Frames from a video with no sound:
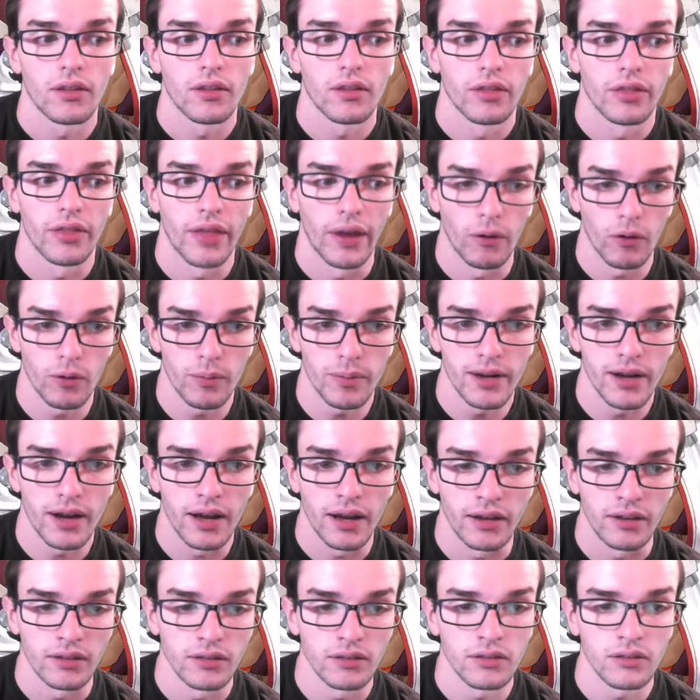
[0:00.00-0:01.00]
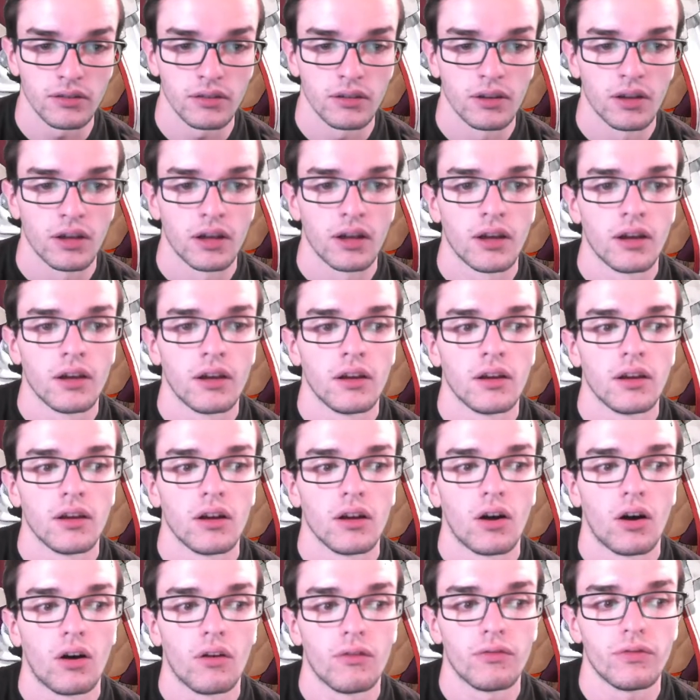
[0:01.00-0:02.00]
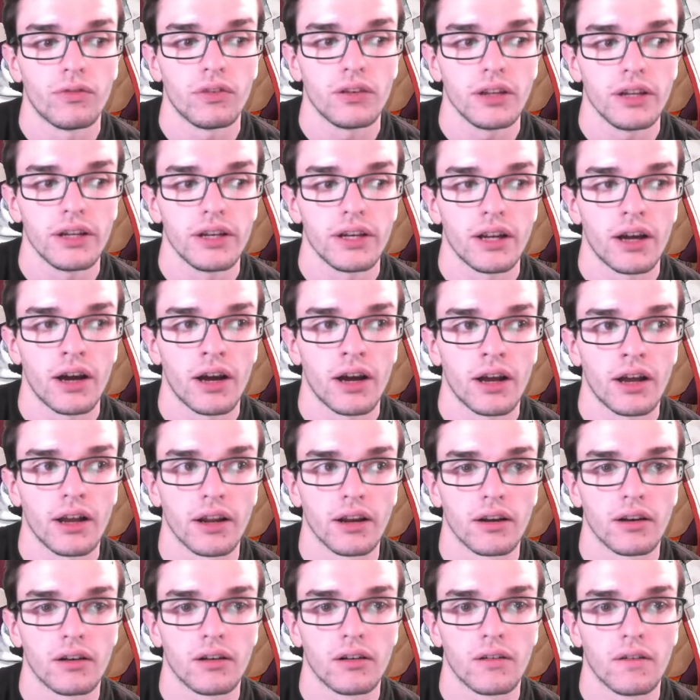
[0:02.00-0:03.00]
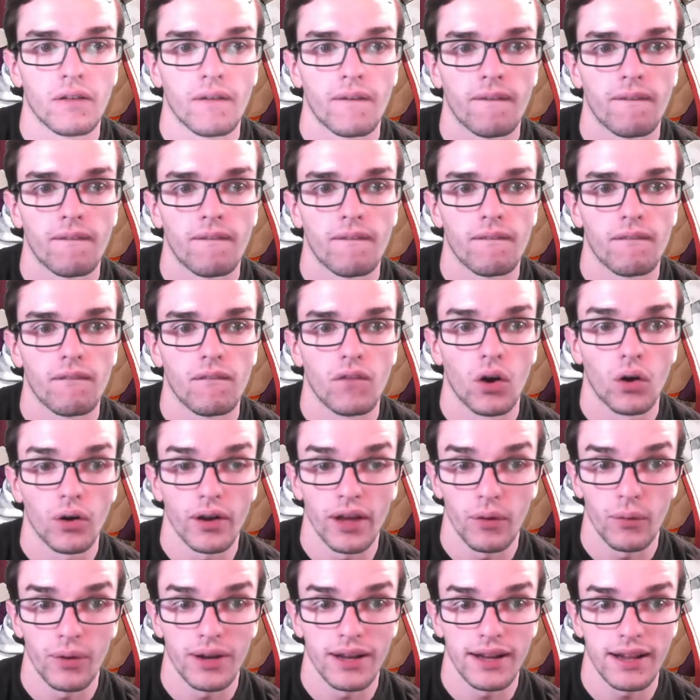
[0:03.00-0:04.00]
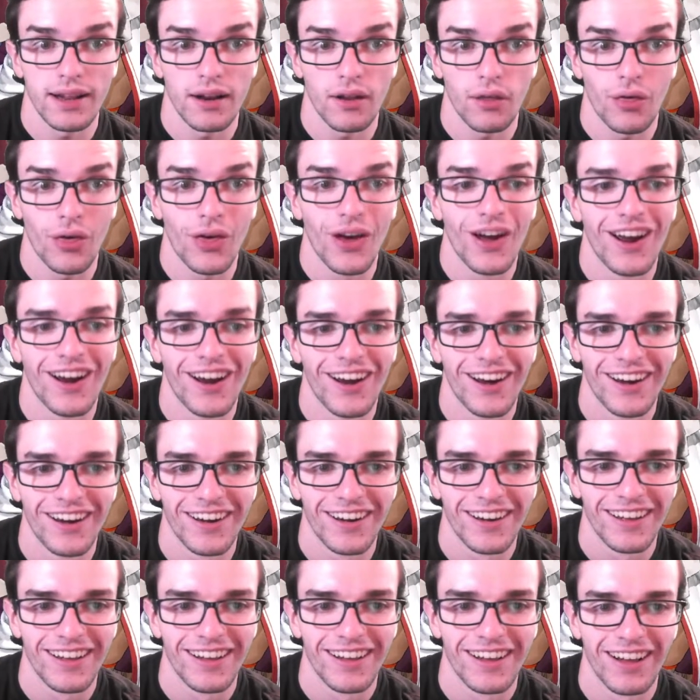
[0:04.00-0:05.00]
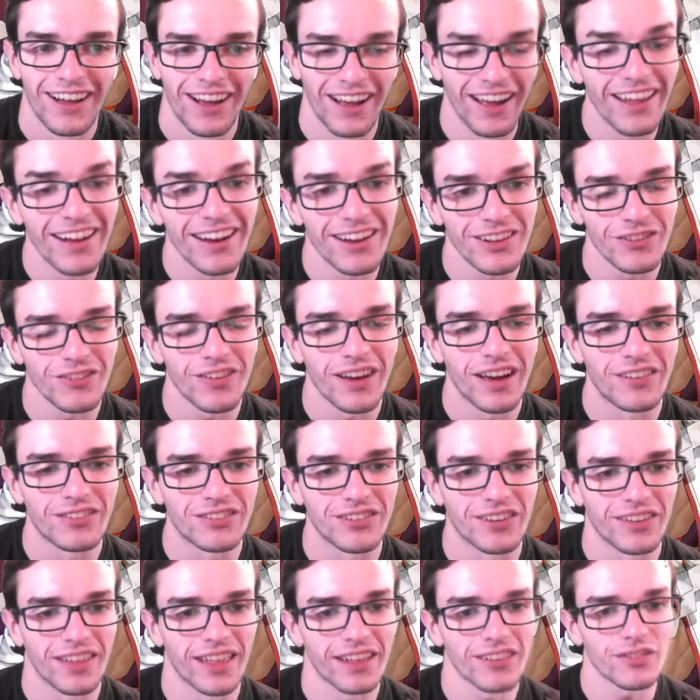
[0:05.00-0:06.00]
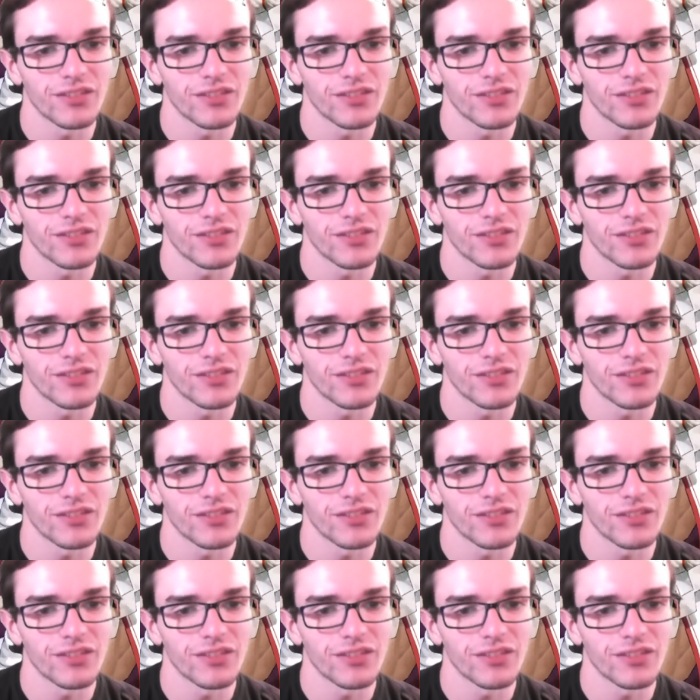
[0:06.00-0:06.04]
That would be nice. Hopefully not... Okay, we did get a 3rd. And it's 5-star. That's